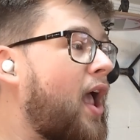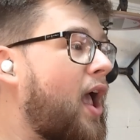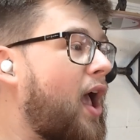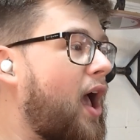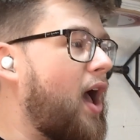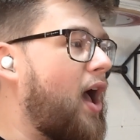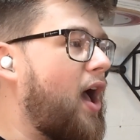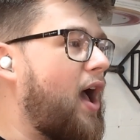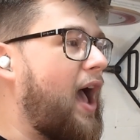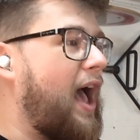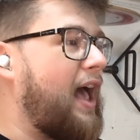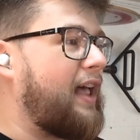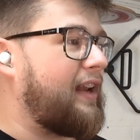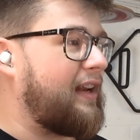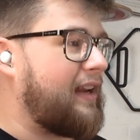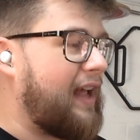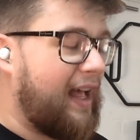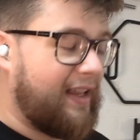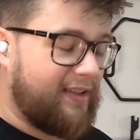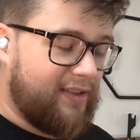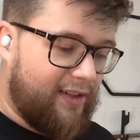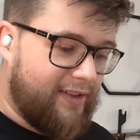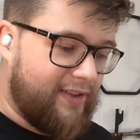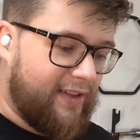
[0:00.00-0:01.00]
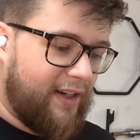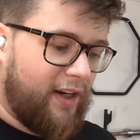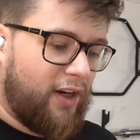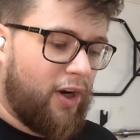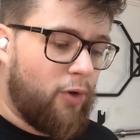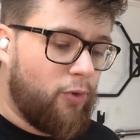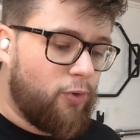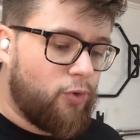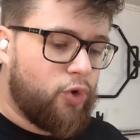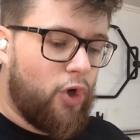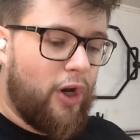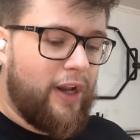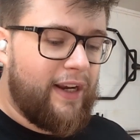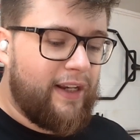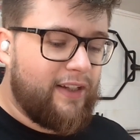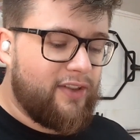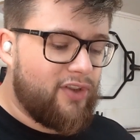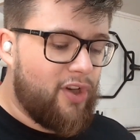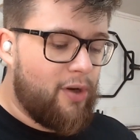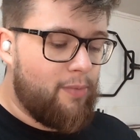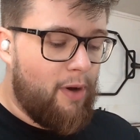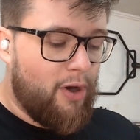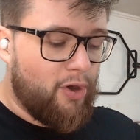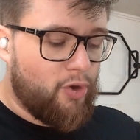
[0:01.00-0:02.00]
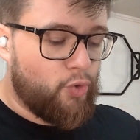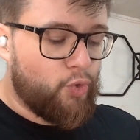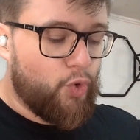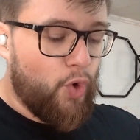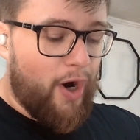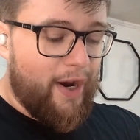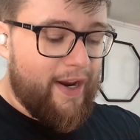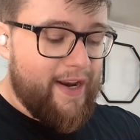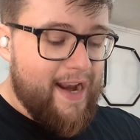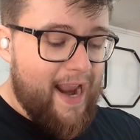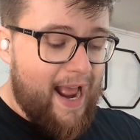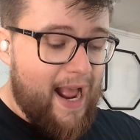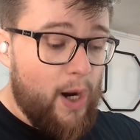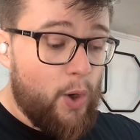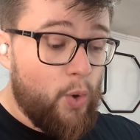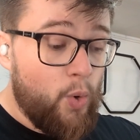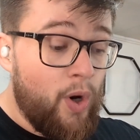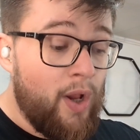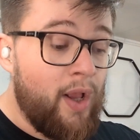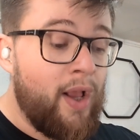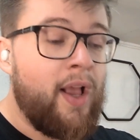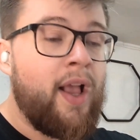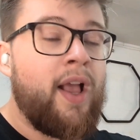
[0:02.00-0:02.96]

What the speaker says: And as I said, I don't train it so much right now,